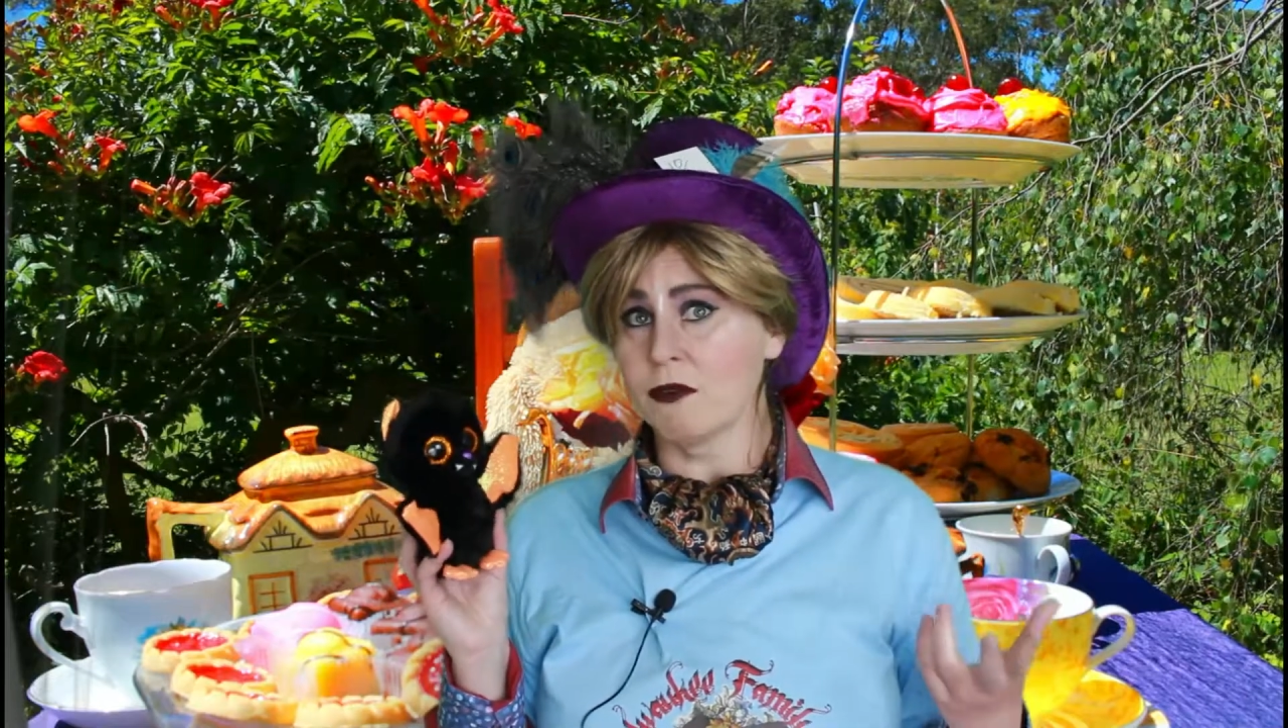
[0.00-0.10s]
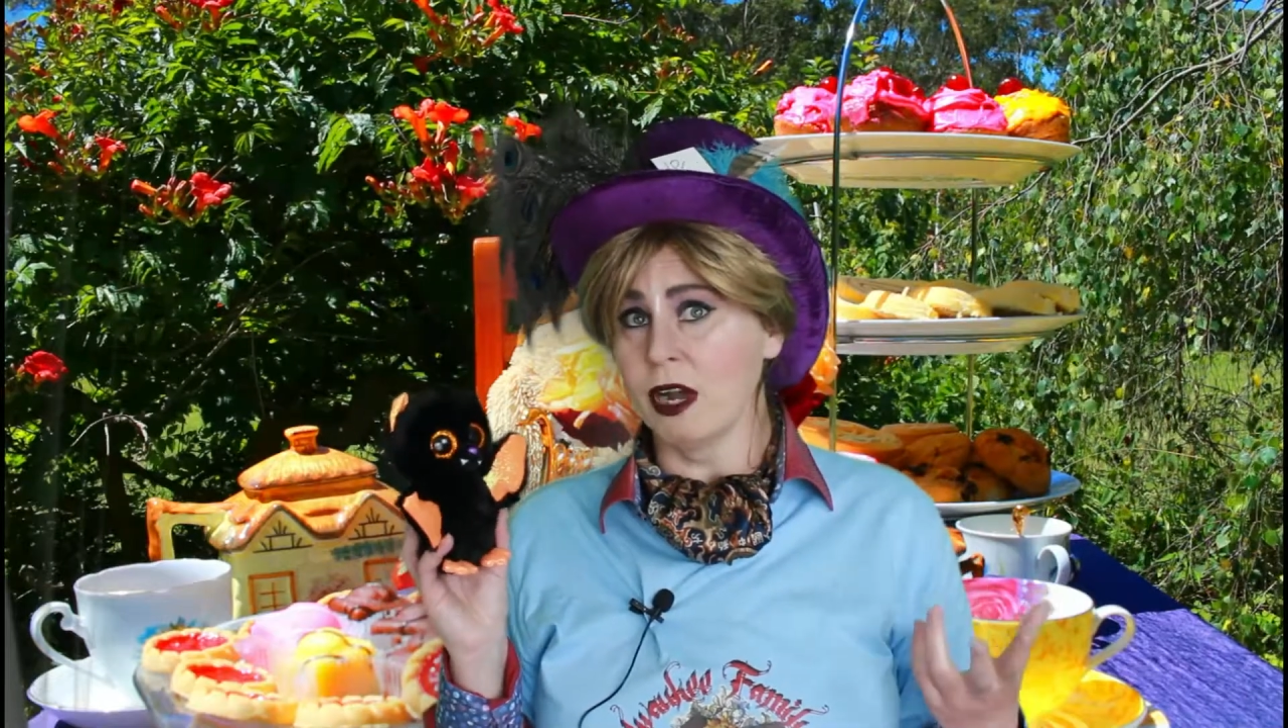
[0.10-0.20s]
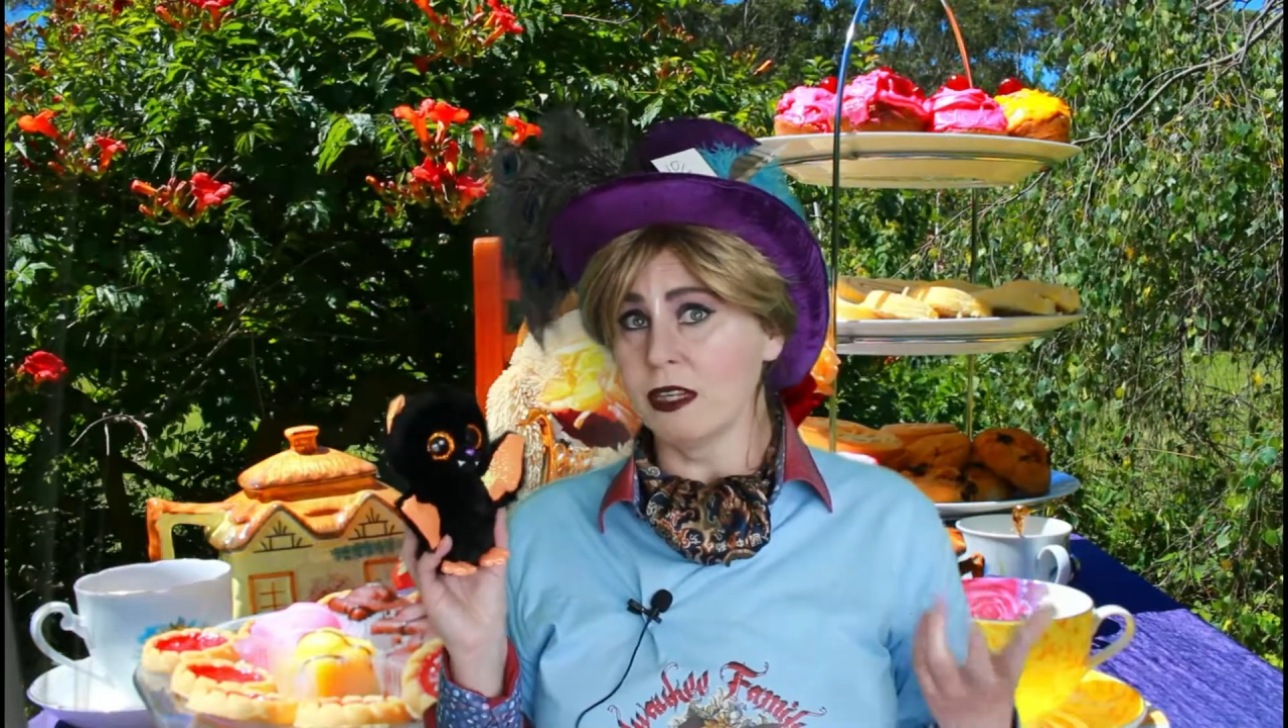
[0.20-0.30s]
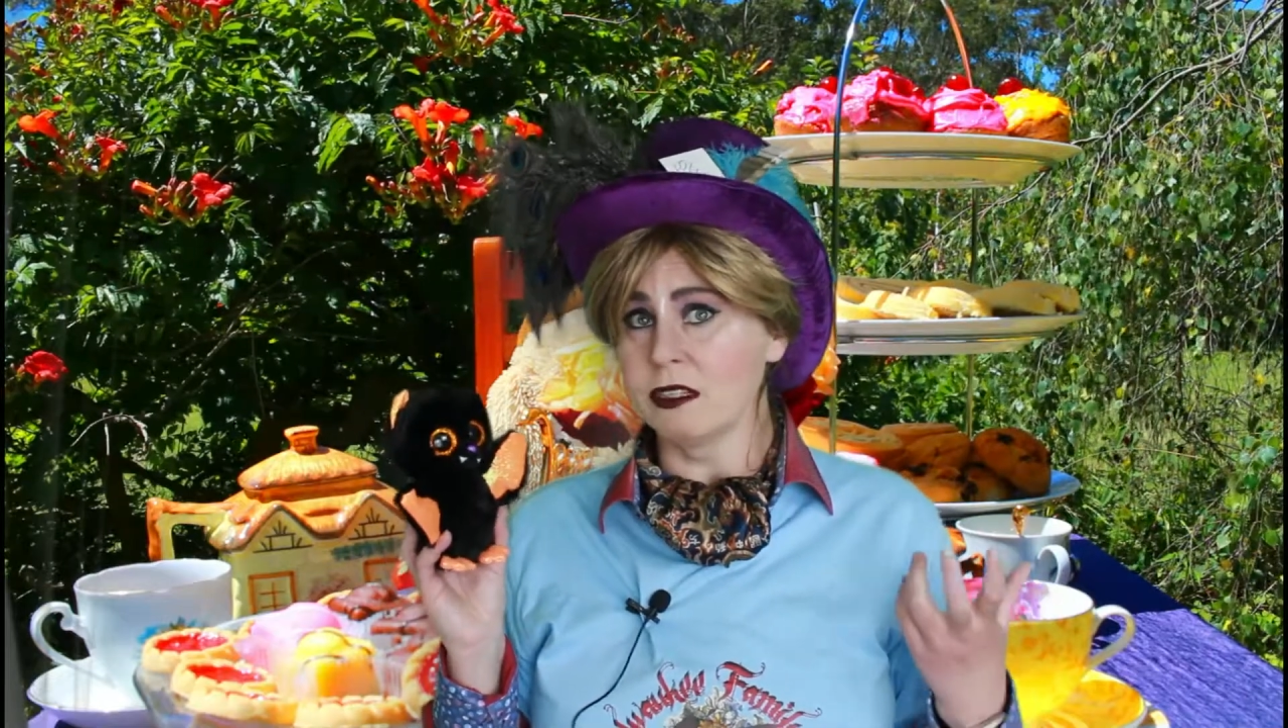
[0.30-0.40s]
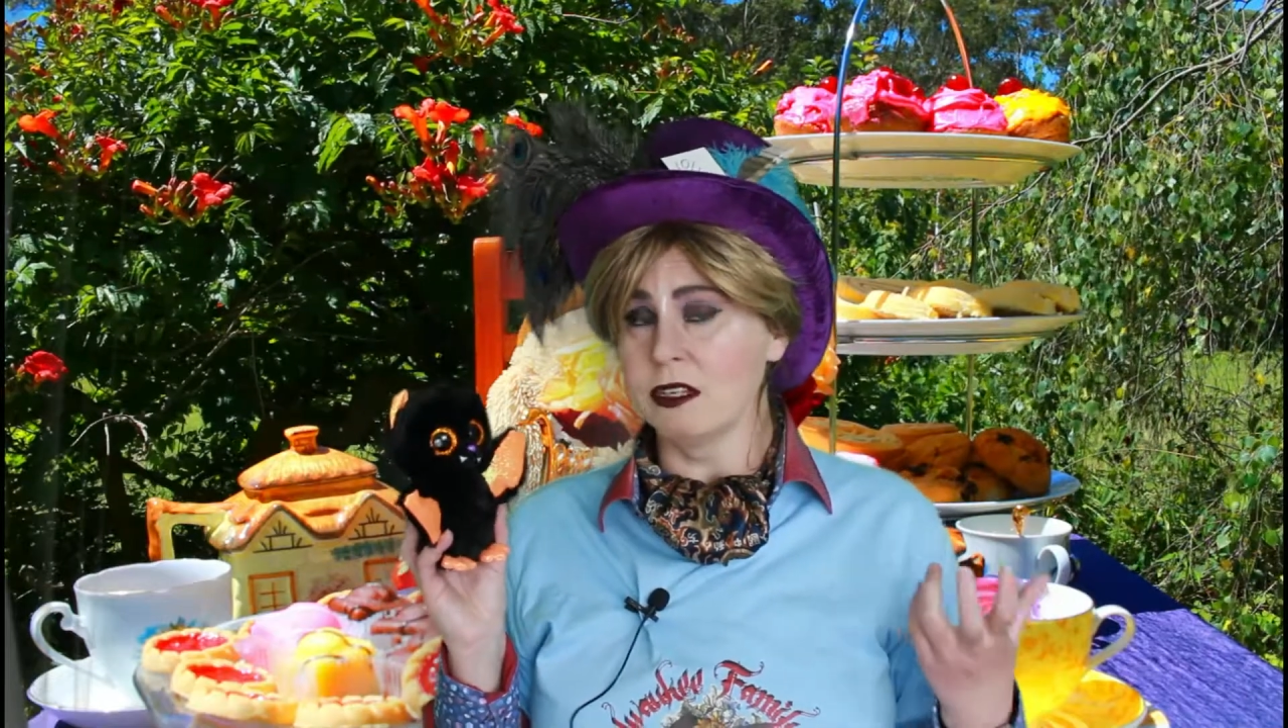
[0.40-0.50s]

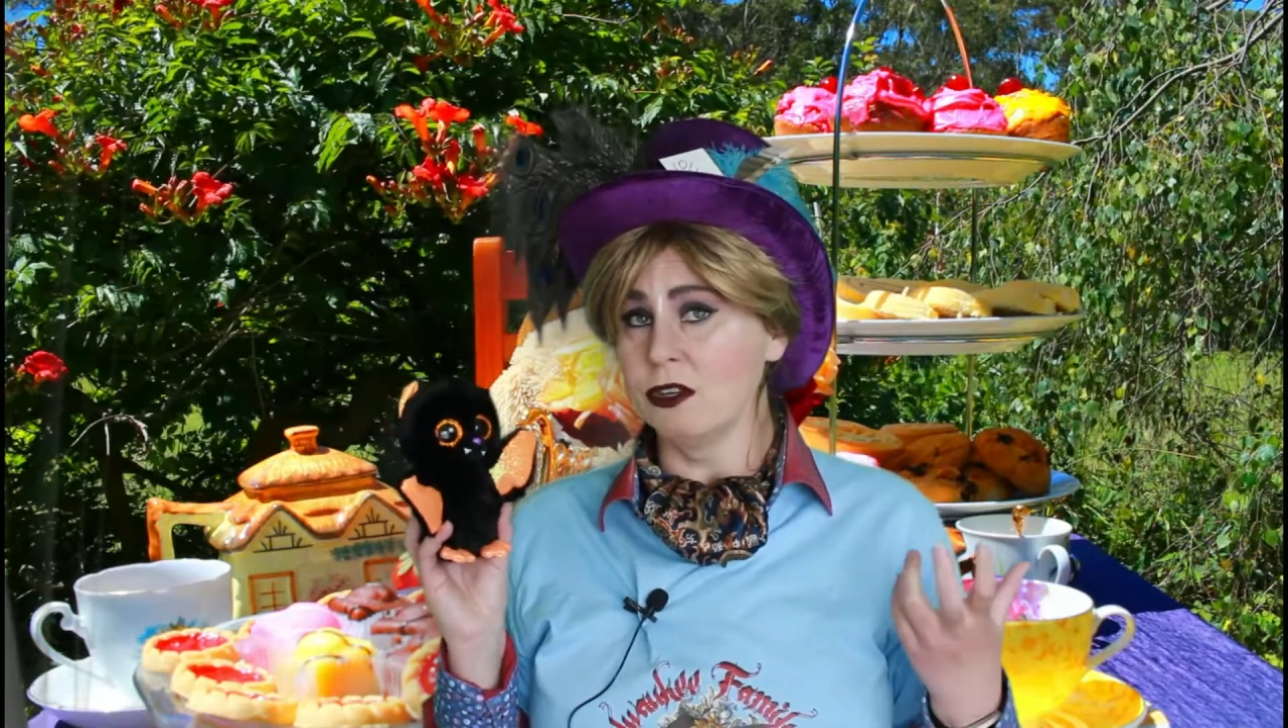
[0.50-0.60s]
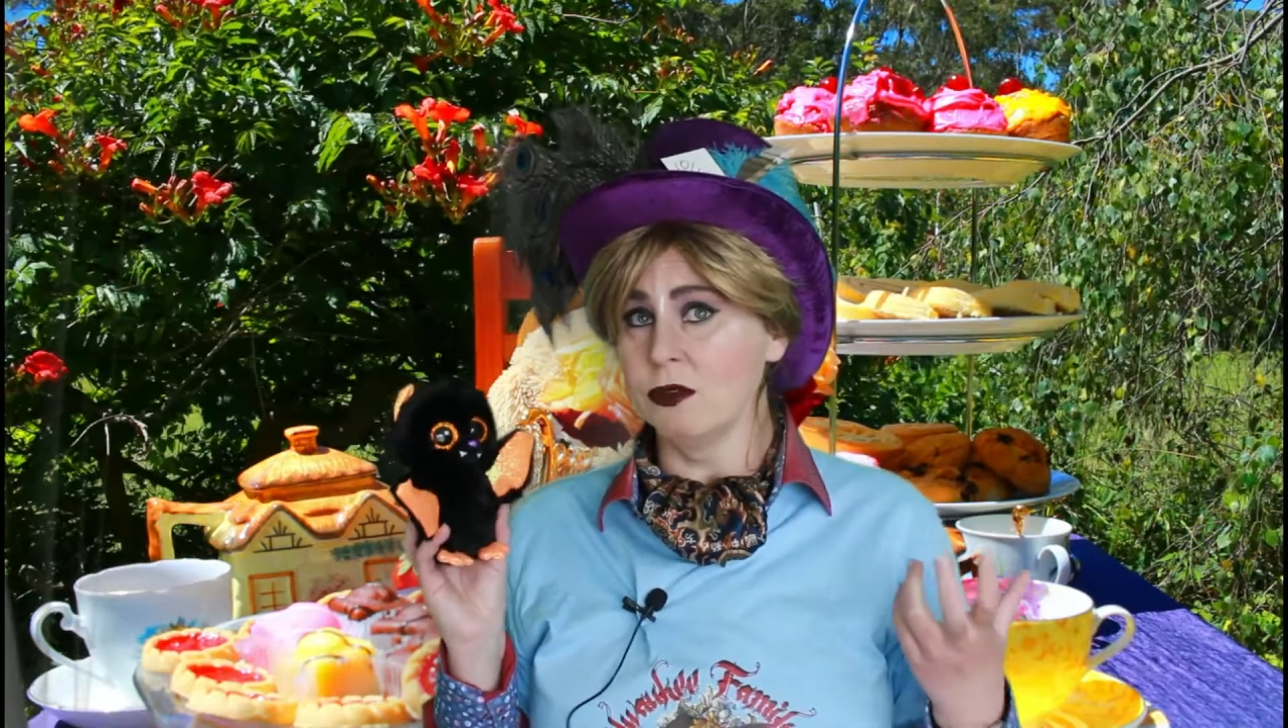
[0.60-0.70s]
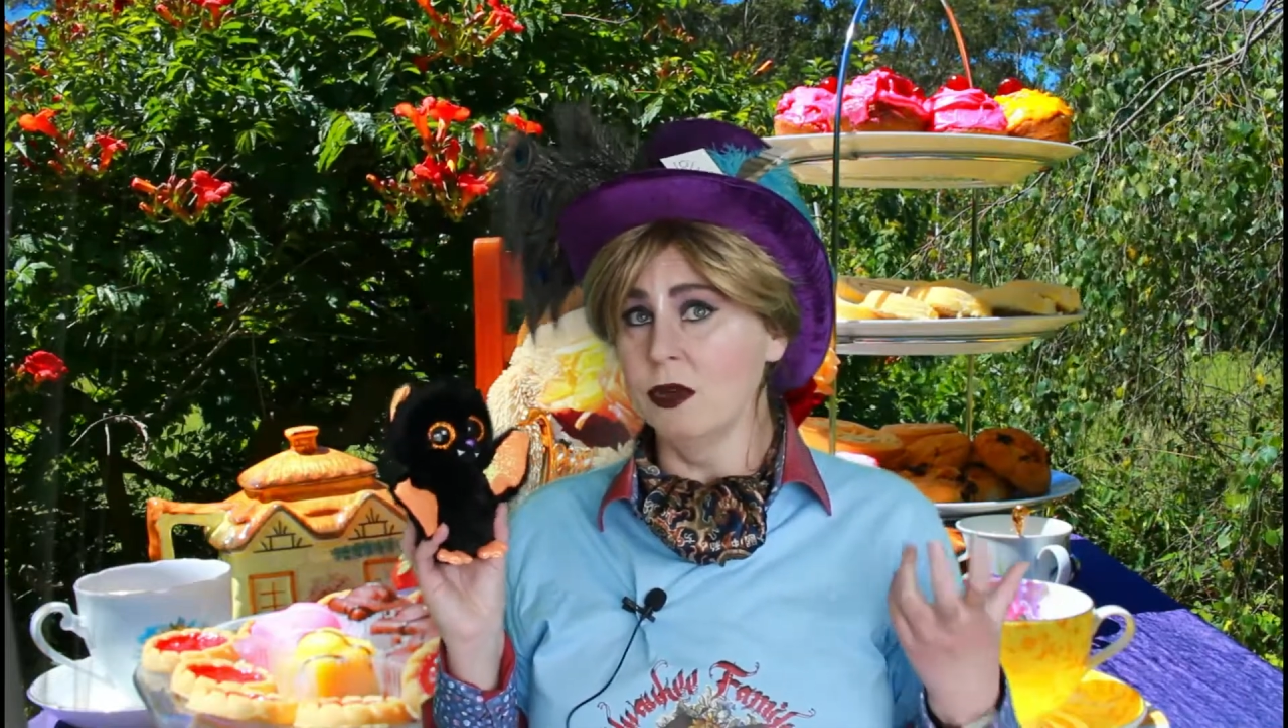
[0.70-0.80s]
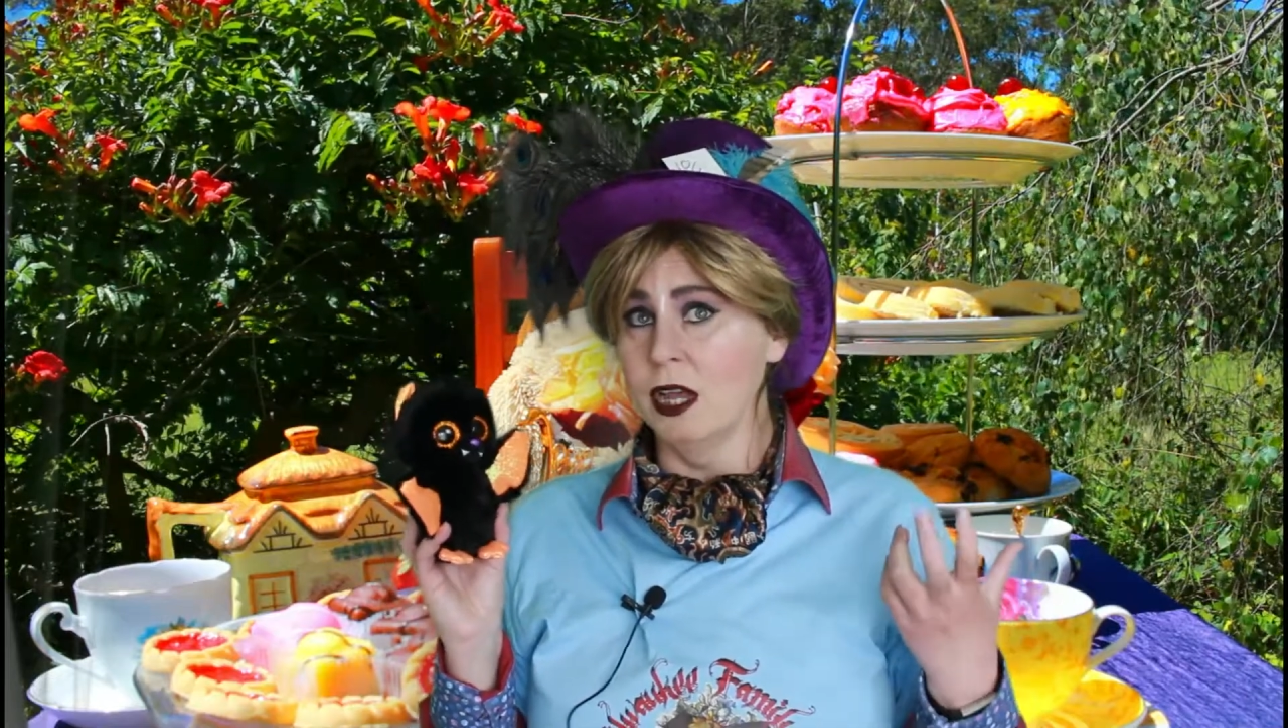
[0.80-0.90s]
writer. You